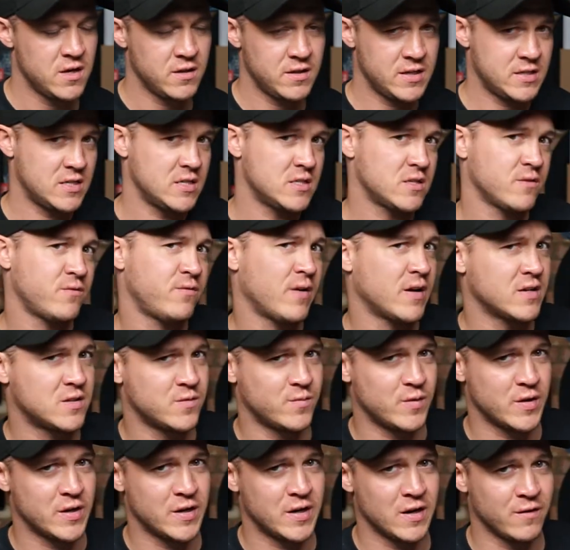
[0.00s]
This is
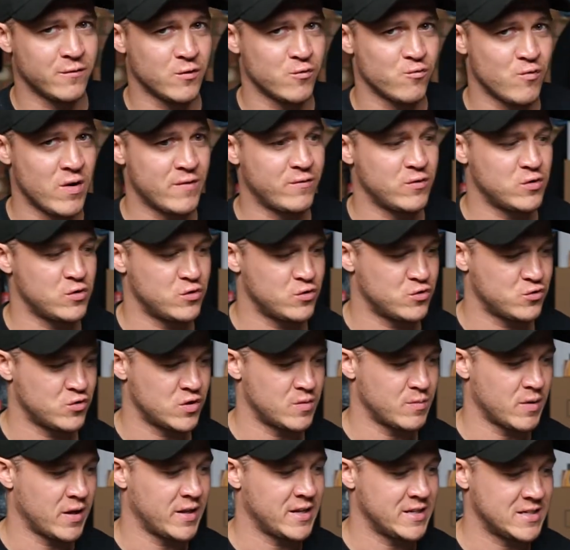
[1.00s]
effectively another revenue
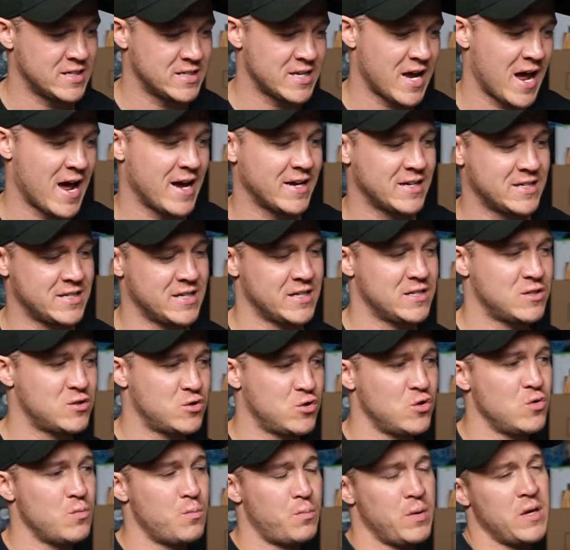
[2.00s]
stream. Like, this is access
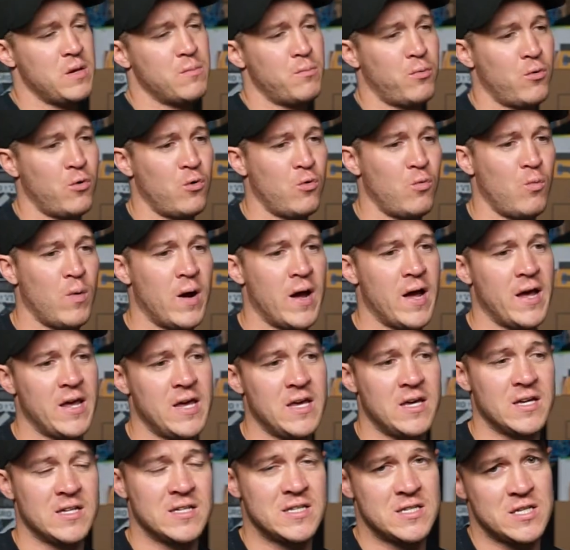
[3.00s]
to Beatport where
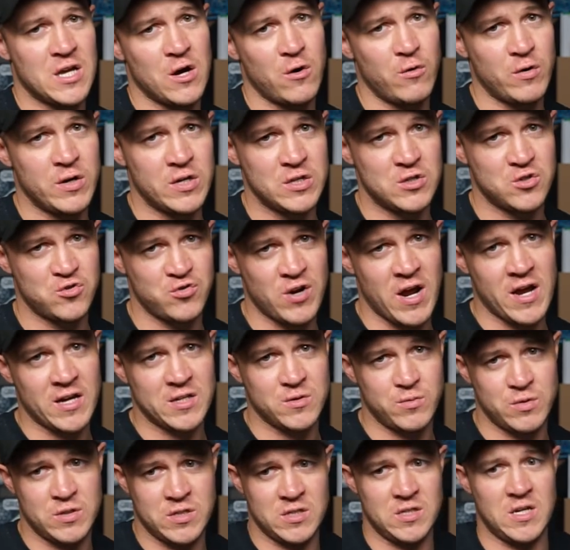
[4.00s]
he can sell his
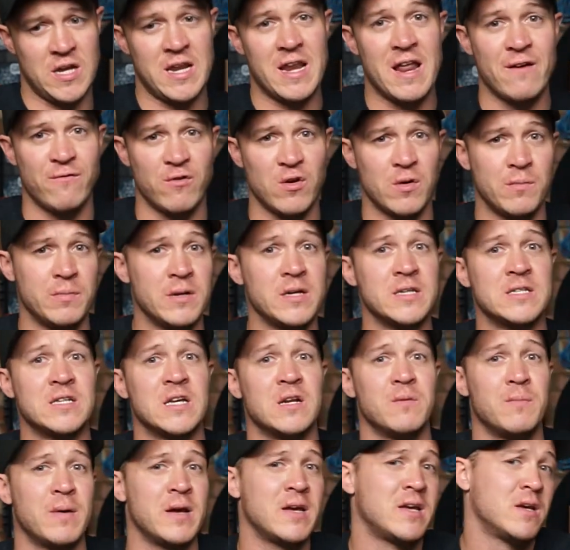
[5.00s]
tracks, which inevitably is
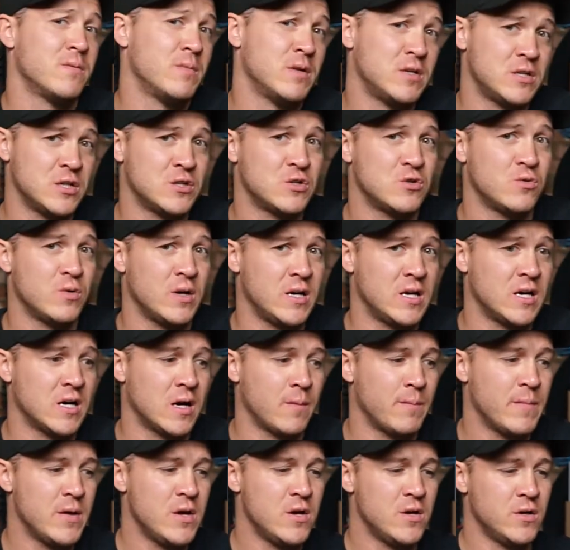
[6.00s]
going to make him additional
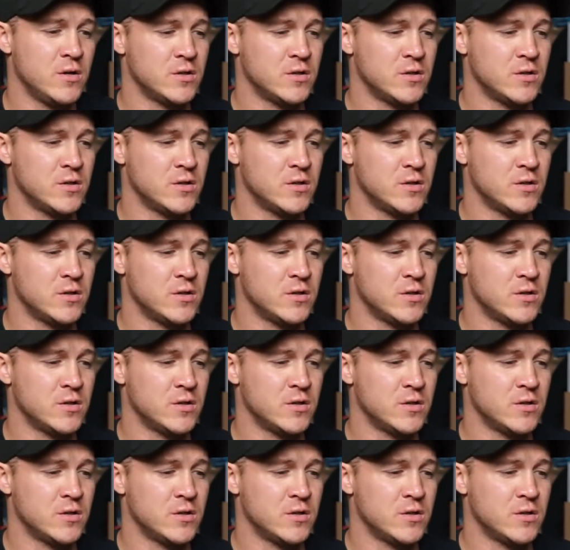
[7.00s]
income.